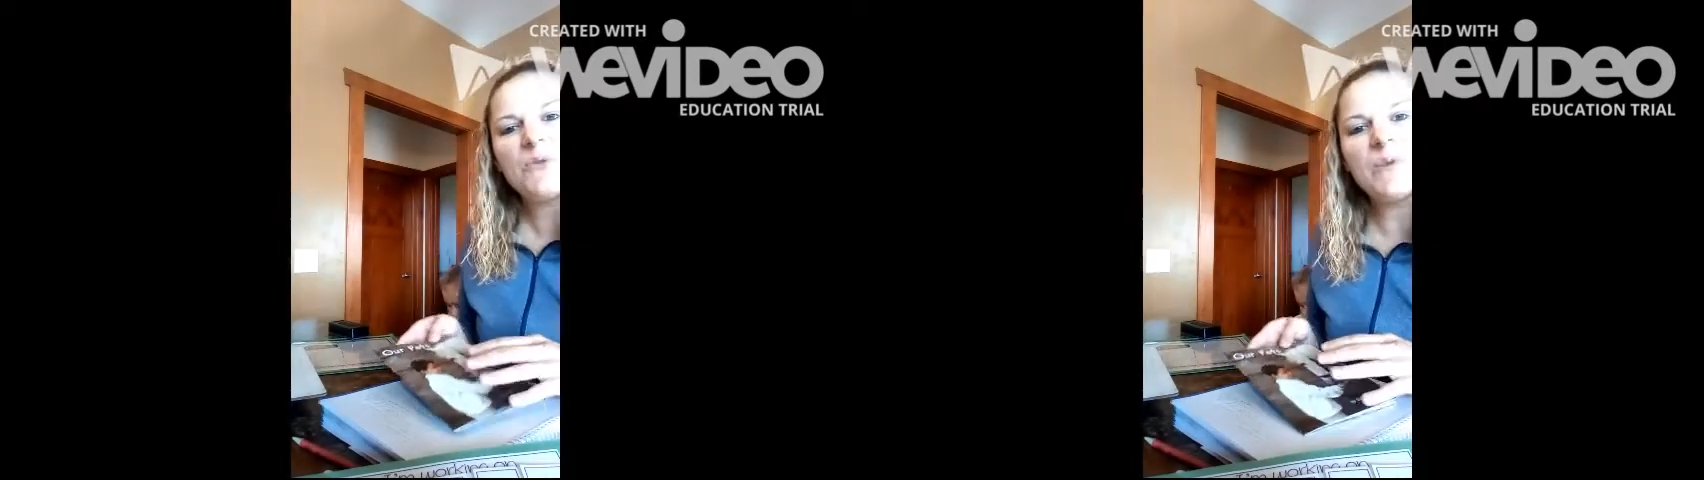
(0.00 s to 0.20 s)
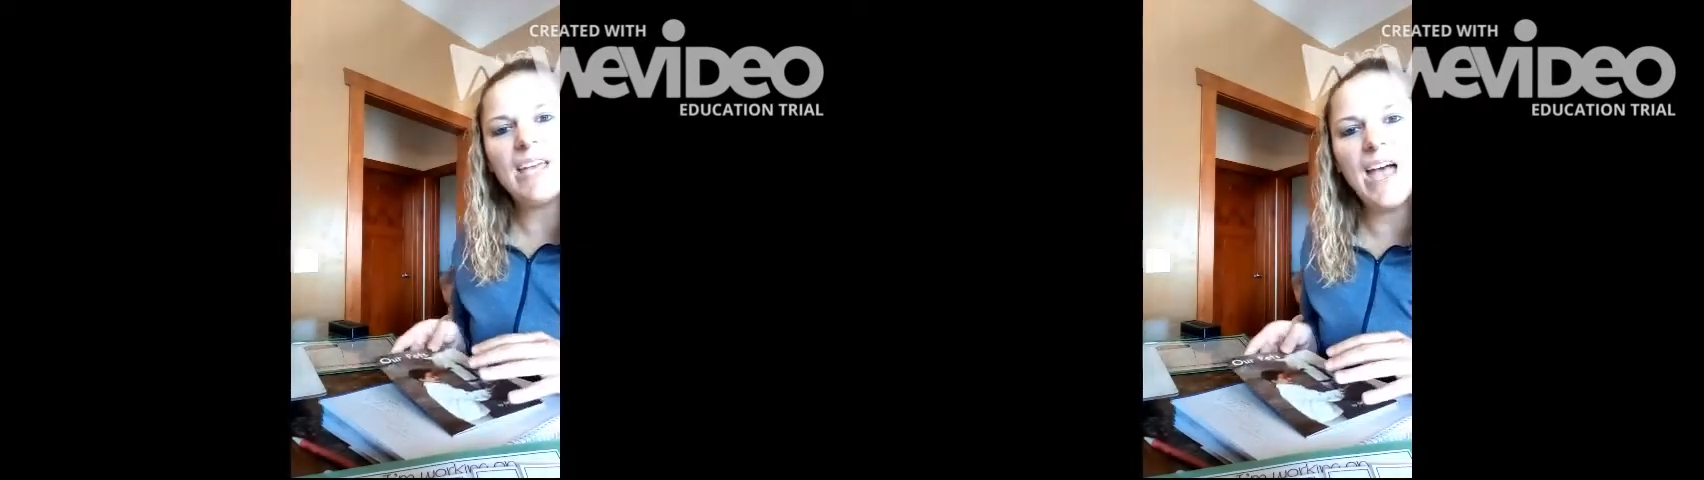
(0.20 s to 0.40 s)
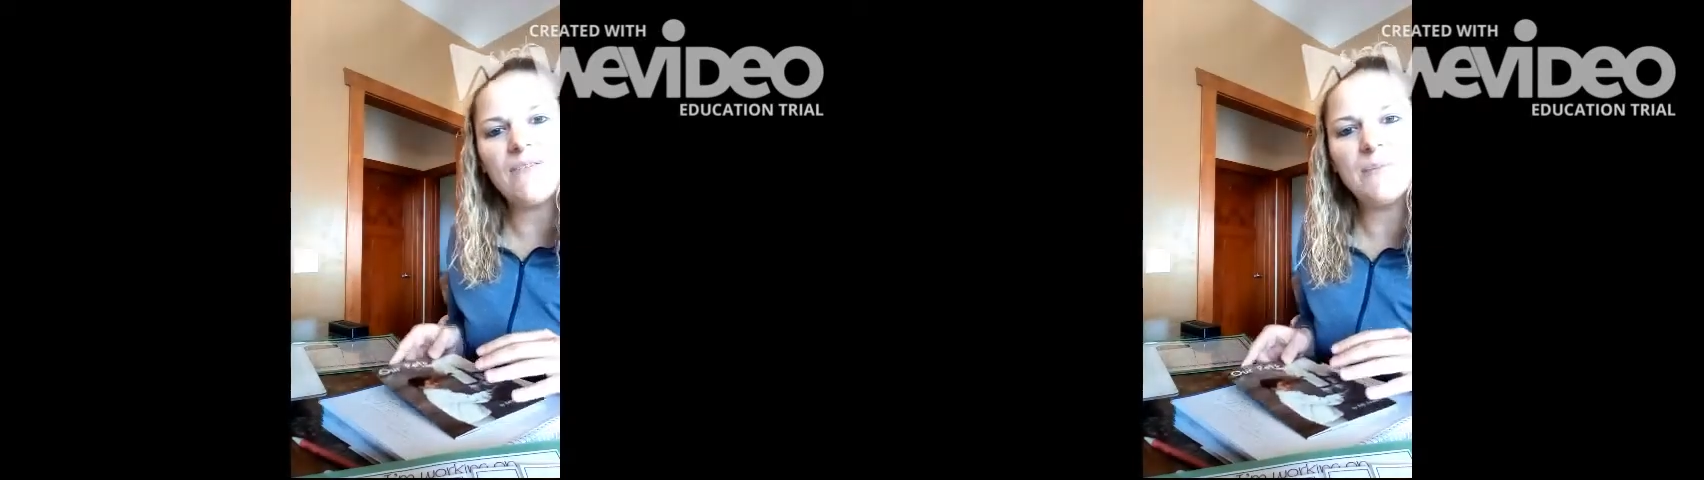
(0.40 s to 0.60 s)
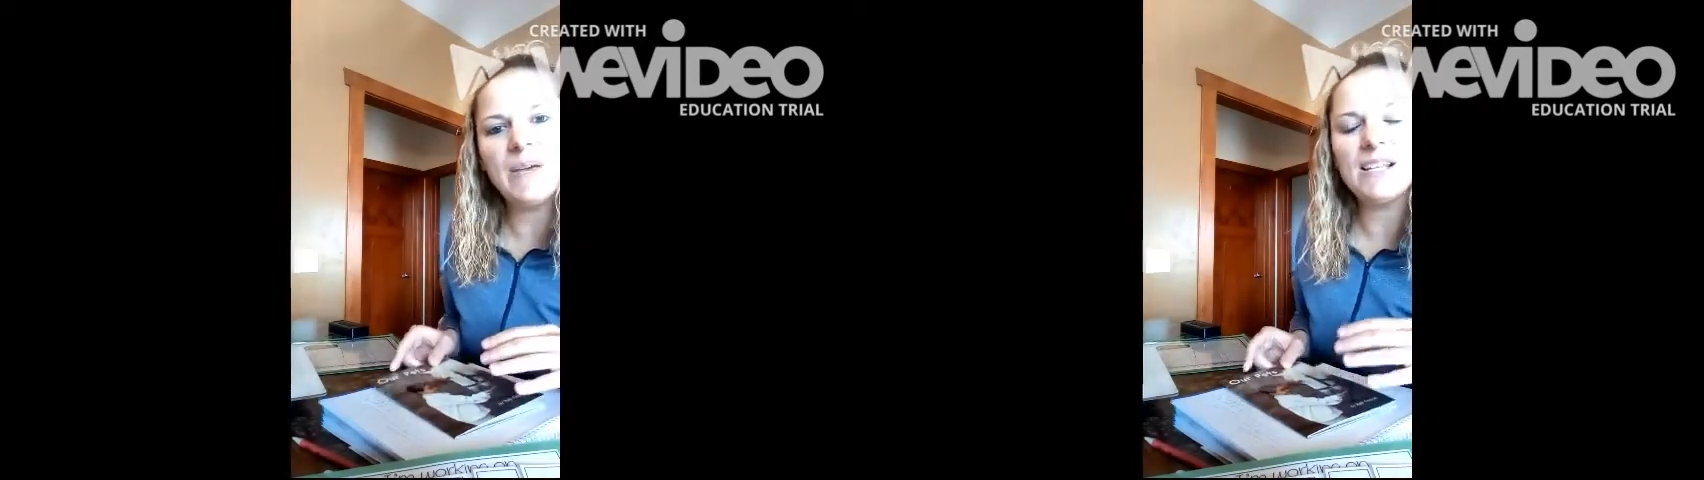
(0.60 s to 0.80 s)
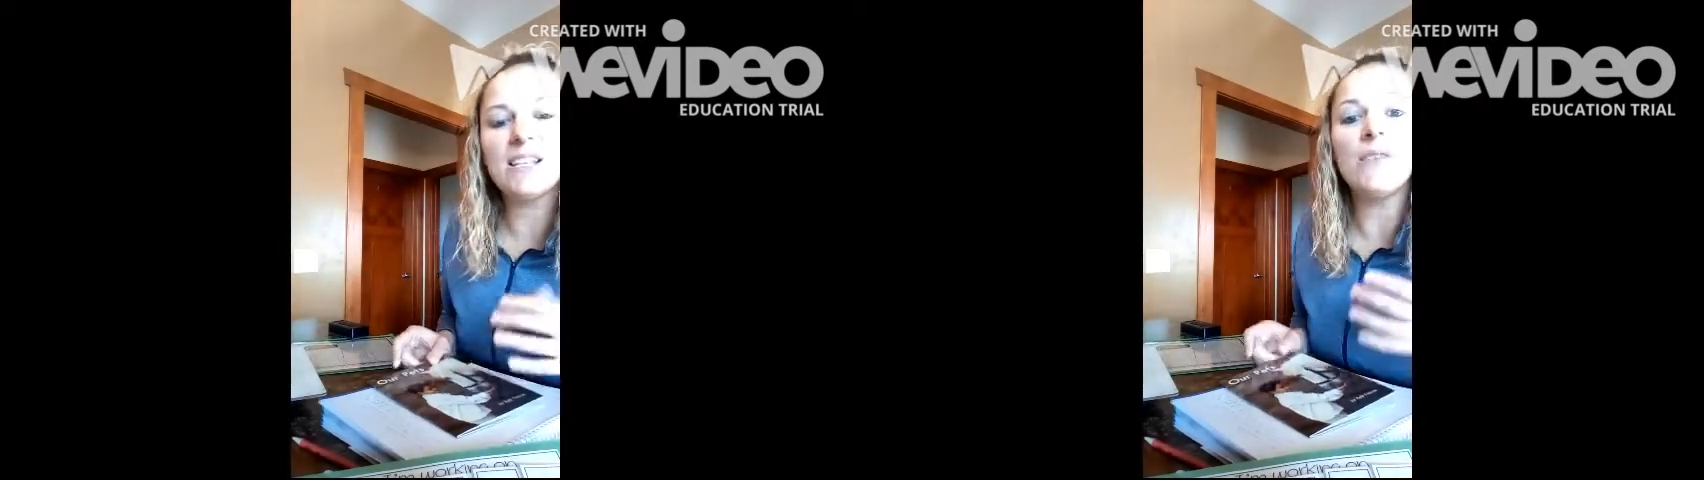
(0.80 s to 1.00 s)
We have a
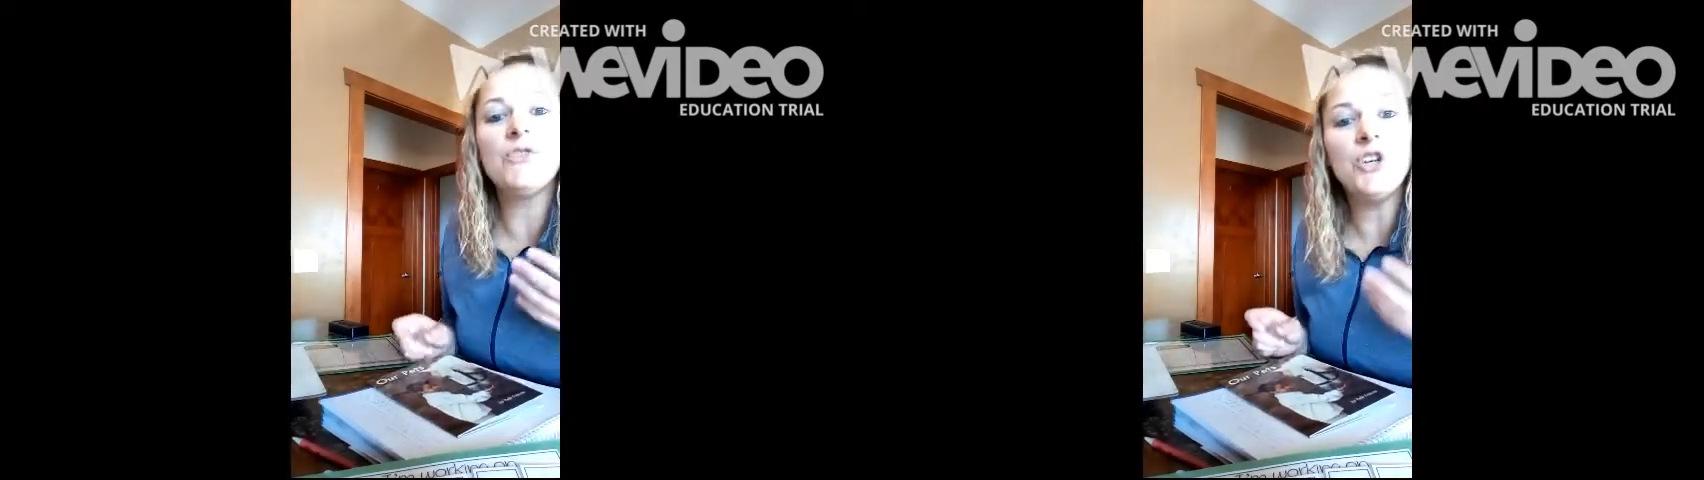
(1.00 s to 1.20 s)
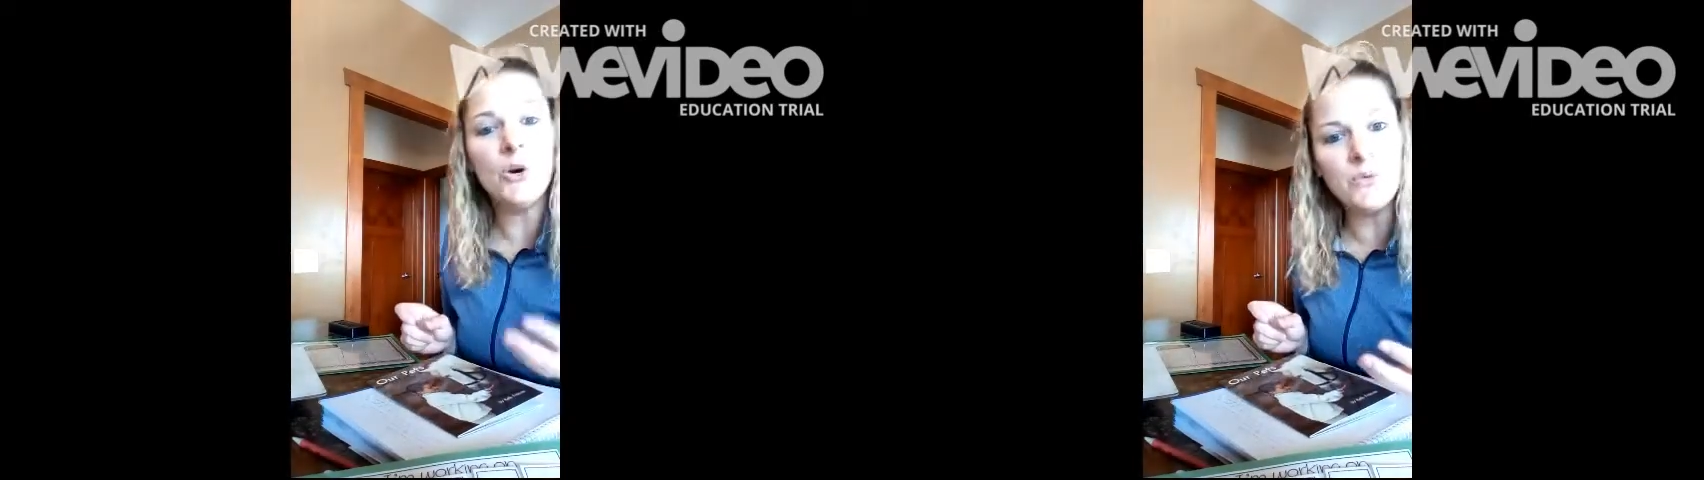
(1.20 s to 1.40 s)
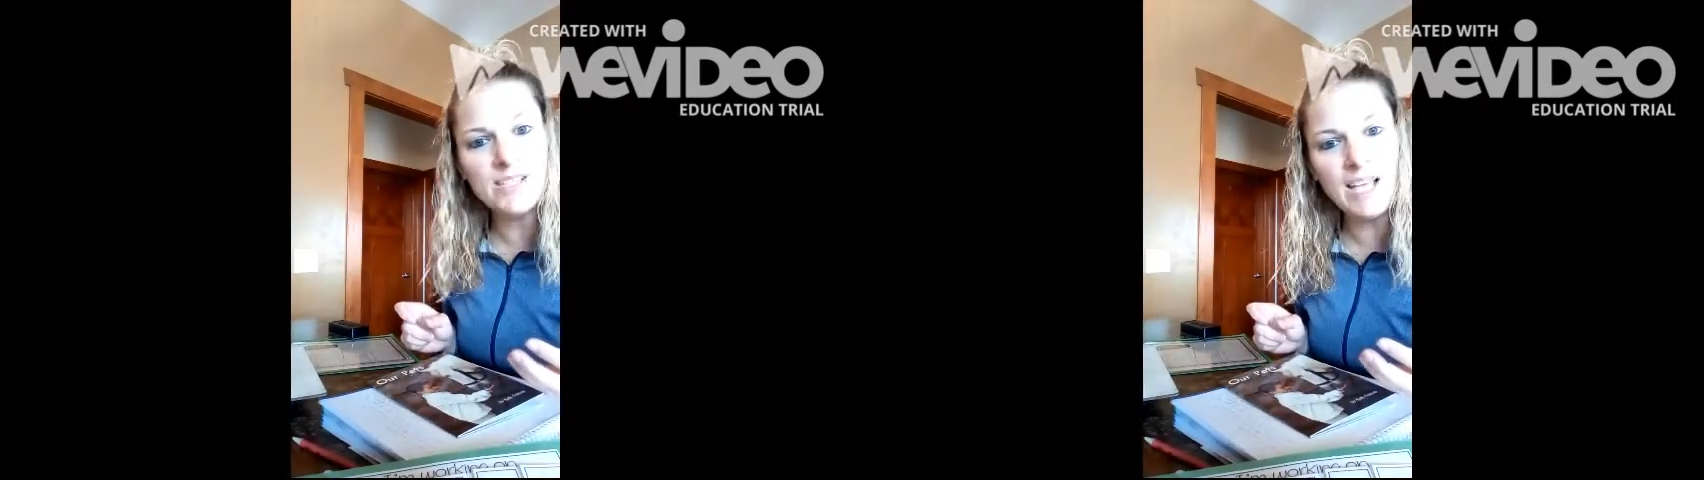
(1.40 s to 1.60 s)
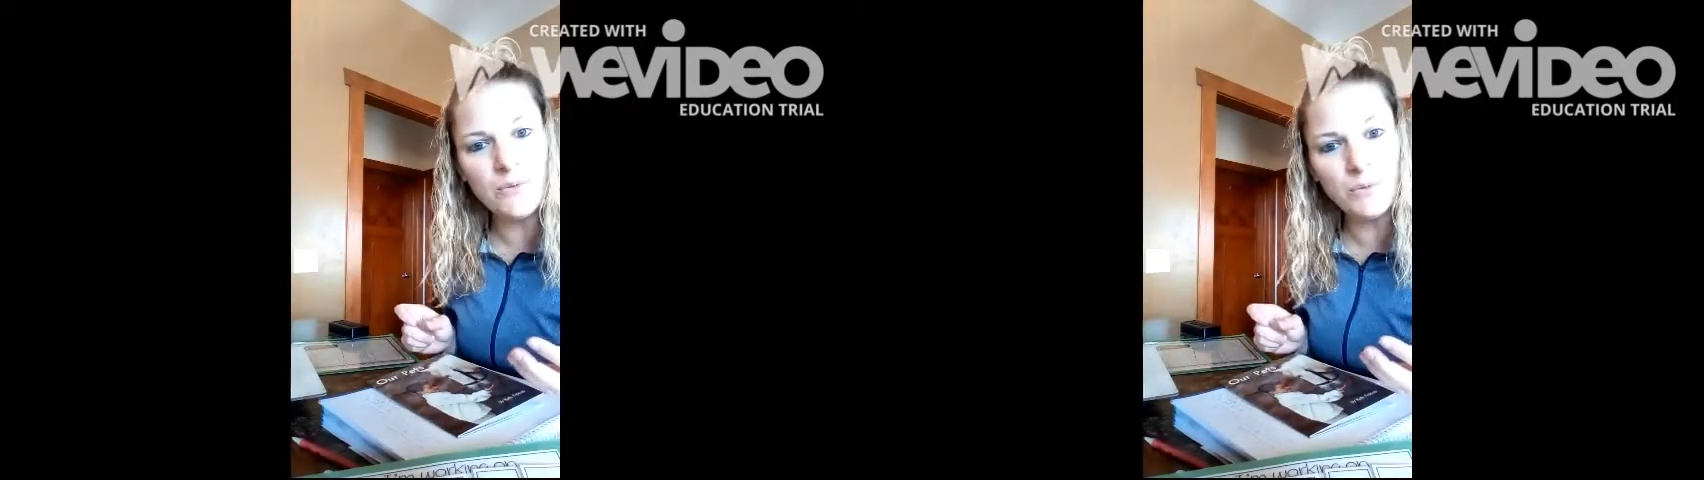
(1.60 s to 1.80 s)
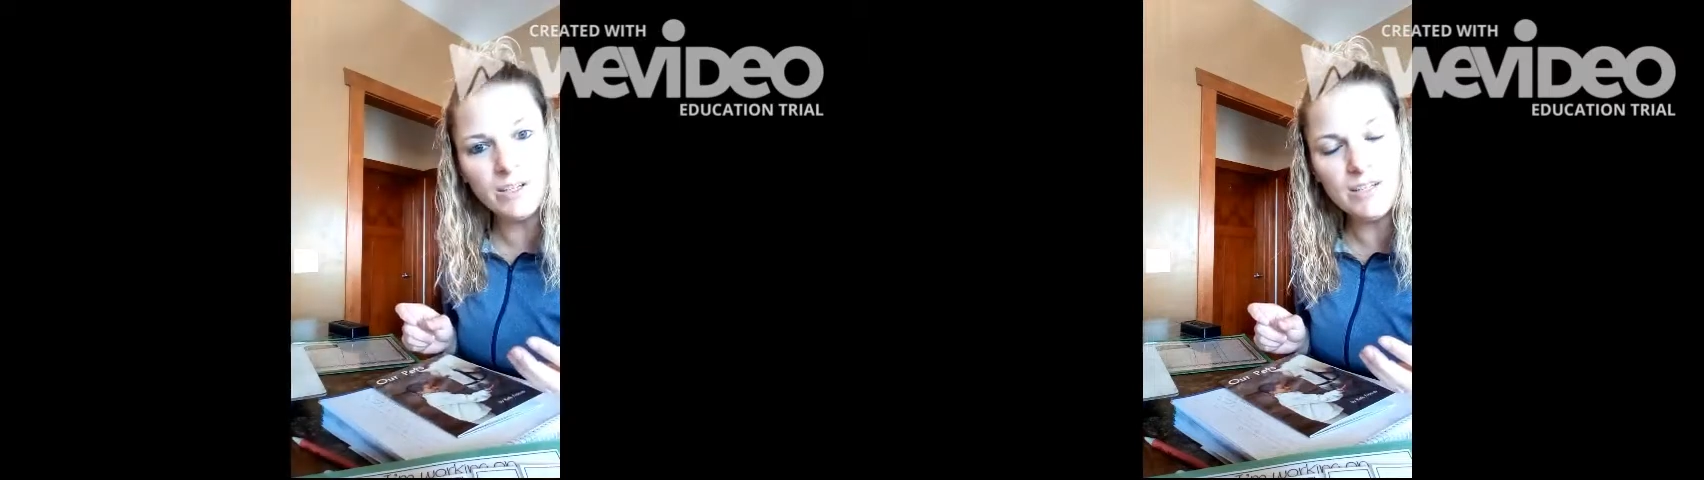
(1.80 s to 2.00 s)
mix of known
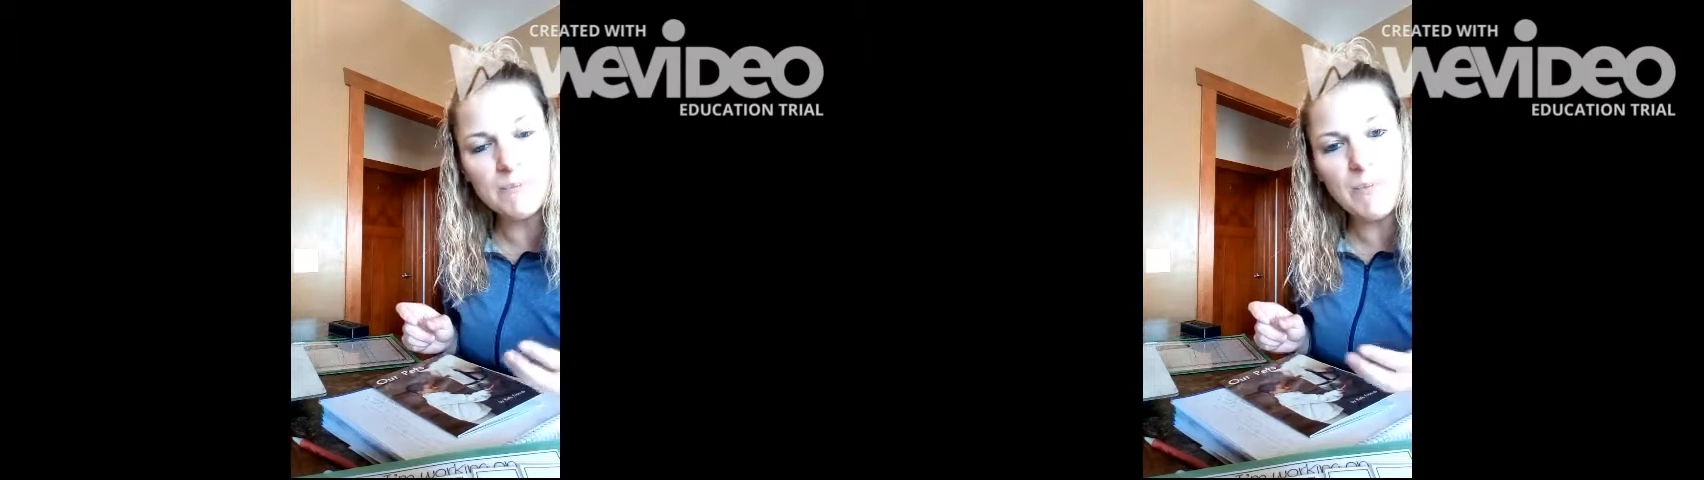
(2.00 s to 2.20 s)
sight words,